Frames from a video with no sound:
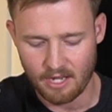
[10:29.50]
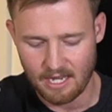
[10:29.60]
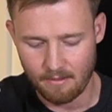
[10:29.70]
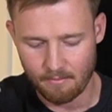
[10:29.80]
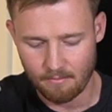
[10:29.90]

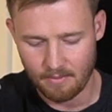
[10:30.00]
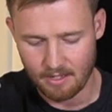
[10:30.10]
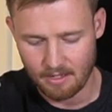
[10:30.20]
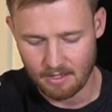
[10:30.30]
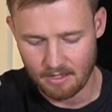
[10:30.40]
him
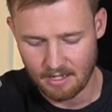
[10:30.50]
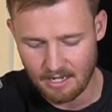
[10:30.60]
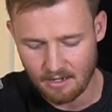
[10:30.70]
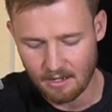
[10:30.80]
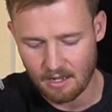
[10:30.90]

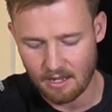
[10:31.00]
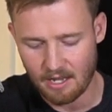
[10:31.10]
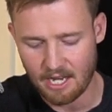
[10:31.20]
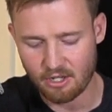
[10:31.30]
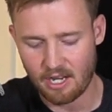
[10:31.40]
in.
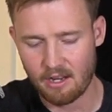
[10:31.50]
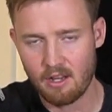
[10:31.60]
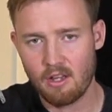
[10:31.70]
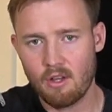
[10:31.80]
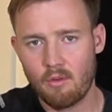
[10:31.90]
AJ,
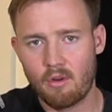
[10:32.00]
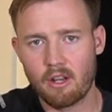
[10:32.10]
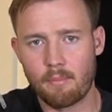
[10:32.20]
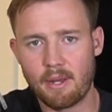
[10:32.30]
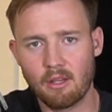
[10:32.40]

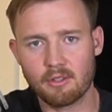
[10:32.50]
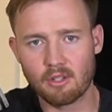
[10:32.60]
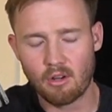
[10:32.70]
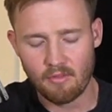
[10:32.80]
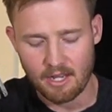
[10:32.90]
one of the
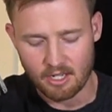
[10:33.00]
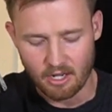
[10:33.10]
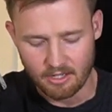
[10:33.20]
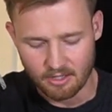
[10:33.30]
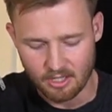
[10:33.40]
pillars of that
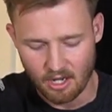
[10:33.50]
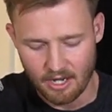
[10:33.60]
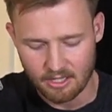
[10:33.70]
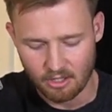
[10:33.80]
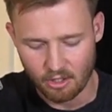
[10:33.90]
Titans
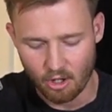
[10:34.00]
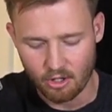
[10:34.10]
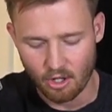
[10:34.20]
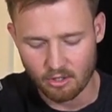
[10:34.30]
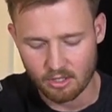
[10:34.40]
side. So the
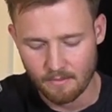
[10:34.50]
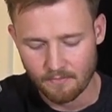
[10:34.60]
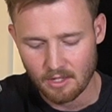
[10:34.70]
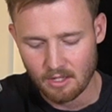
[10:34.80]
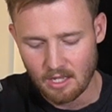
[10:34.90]
Gold Coast
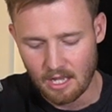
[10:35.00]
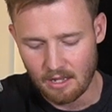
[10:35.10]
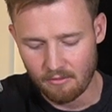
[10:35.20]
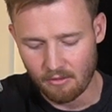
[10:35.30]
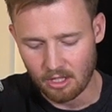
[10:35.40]

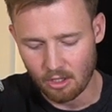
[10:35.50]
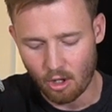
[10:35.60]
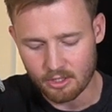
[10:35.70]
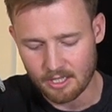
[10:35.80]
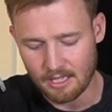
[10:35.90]
have
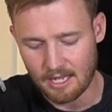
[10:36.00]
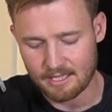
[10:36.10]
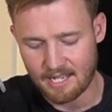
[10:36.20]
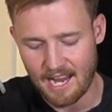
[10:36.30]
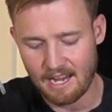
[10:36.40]
lost their
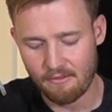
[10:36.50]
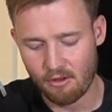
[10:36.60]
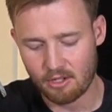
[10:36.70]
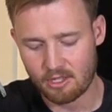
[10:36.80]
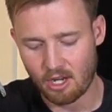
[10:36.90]
last 10
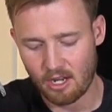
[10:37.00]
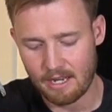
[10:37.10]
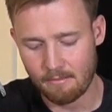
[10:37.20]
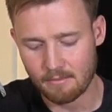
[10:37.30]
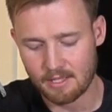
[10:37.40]
versus
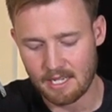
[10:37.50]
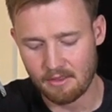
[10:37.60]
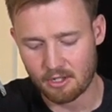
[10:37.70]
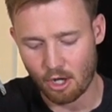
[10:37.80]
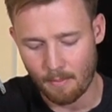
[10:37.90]
teams
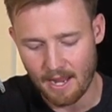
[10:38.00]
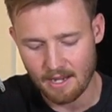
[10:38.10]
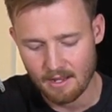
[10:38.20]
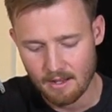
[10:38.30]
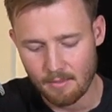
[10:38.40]
in the top
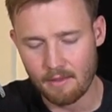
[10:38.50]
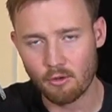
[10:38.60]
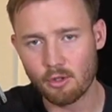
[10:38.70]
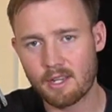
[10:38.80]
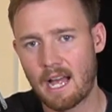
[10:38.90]
8, but they've
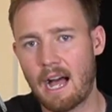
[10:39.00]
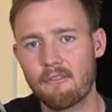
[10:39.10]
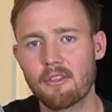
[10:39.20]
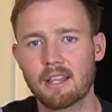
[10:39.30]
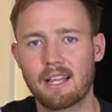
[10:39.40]
also
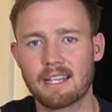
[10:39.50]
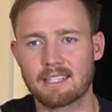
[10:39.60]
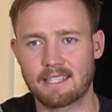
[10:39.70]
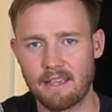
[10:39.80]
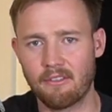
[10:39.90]
covered the
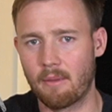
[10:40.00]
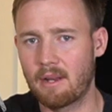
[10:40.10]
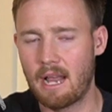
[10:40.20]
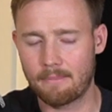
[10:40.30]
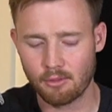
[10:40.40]
last 7. They've
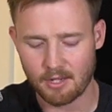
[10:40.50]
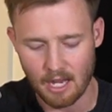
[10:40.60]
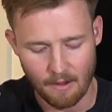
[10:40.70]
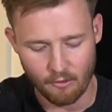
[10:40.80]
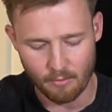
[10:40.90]
been an absolute
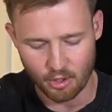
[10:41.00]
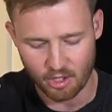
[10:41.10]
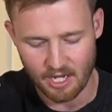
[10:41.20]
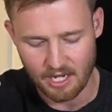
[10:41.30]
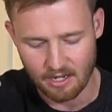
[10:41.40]
covering
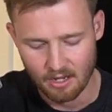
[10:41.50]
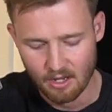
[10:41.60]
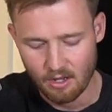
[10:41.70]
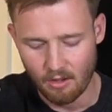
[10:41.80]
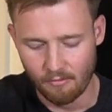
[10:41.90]
machine
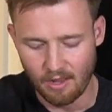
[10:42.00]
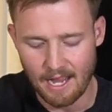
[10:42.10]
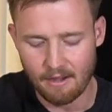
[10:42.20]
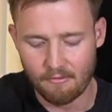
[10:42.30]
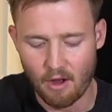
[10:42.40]
of
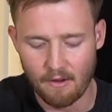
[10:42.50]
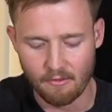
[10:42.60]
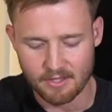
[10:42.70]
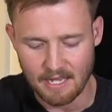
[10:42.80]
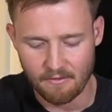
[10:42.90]
late. 5
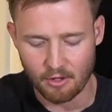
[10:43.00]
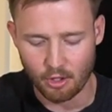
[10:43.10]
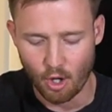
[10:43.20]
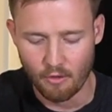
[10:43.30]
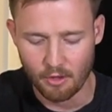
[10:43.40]
of 7 have
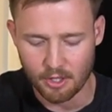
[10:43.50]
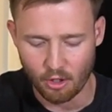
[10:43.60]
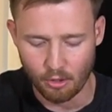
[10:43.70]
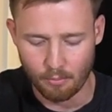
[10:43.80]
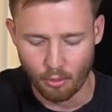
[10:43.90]
gone over the
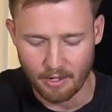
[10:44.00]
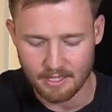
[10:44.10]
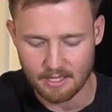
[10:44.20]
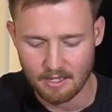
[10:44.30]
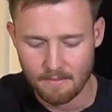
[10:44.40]
total
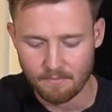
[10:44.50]
points